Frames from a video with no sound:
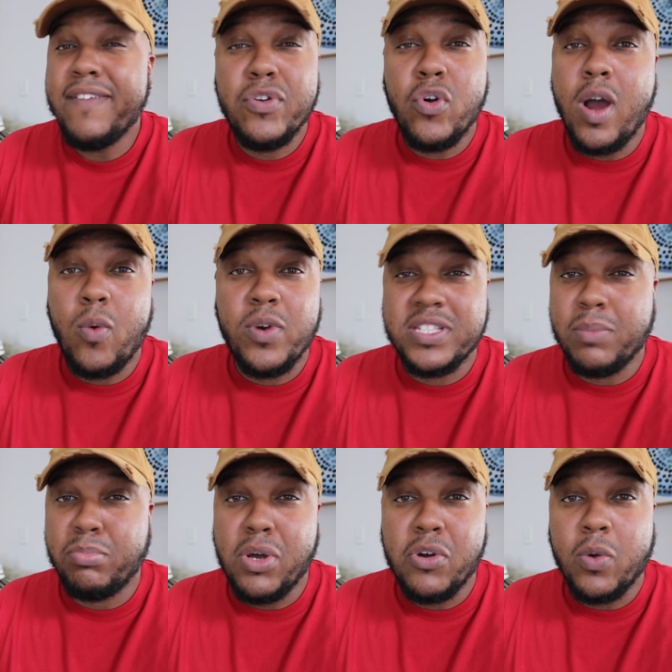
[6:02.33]
Even though I
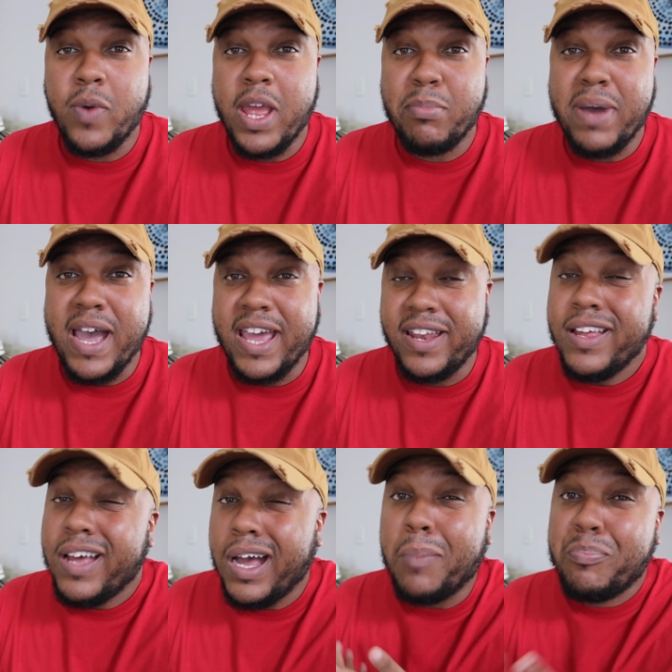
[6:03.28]
wasn't blown away by it,
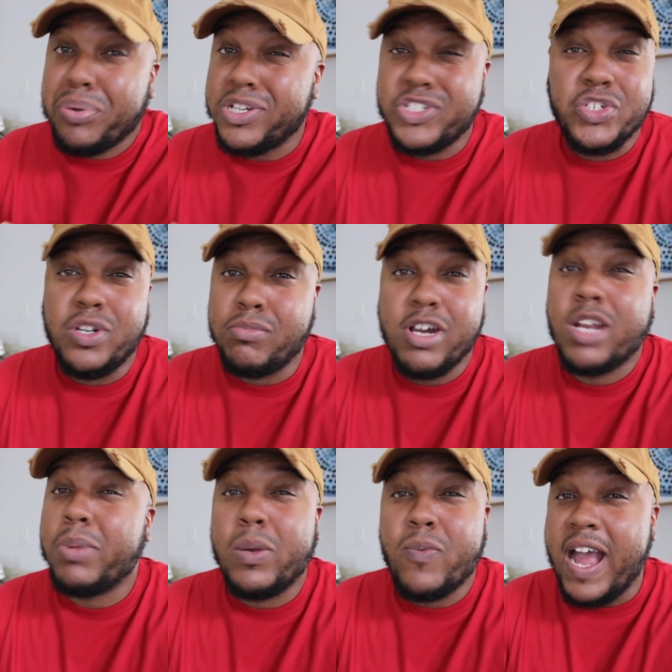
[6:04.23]
I'm pretty sure I'm
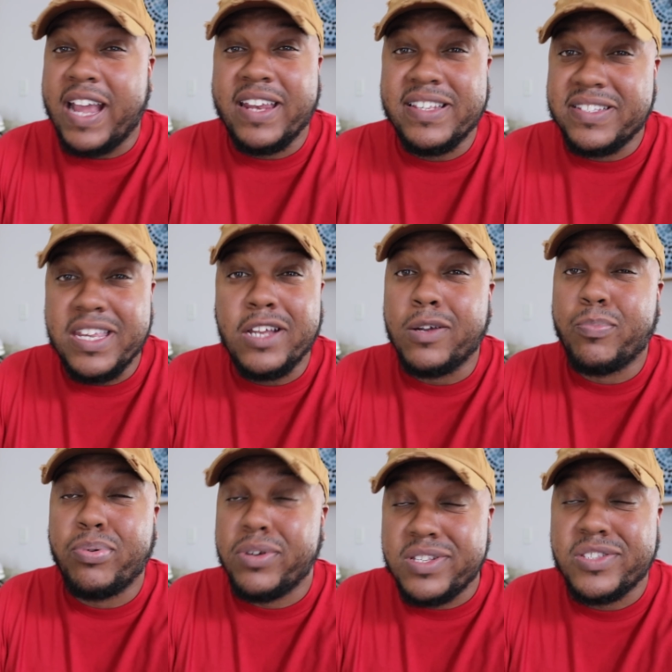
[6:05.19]
gonna be rocking this sneaker
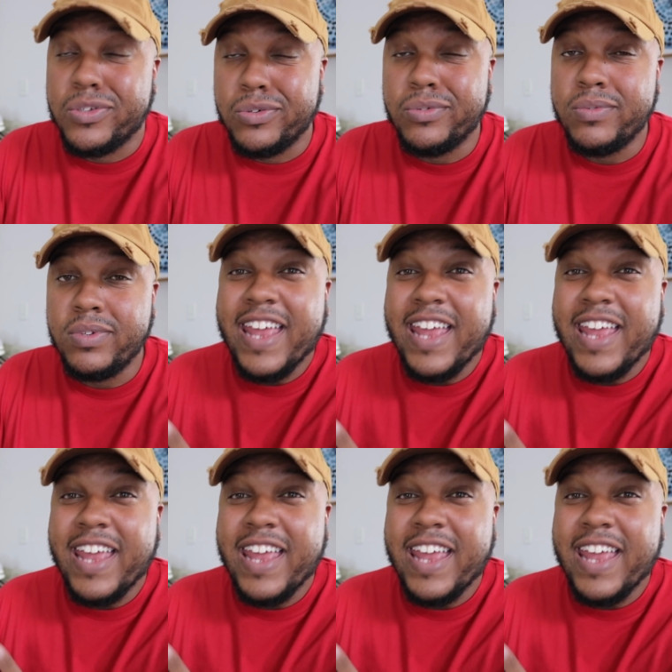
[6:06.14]
pretty soon.